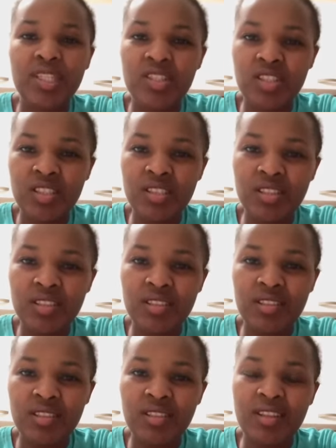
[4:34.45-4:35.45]
jit,
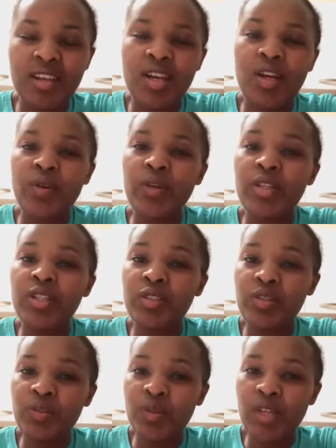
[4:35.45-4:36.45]
when did
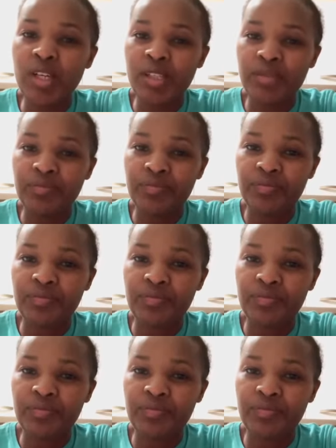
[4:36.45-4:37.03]
you come?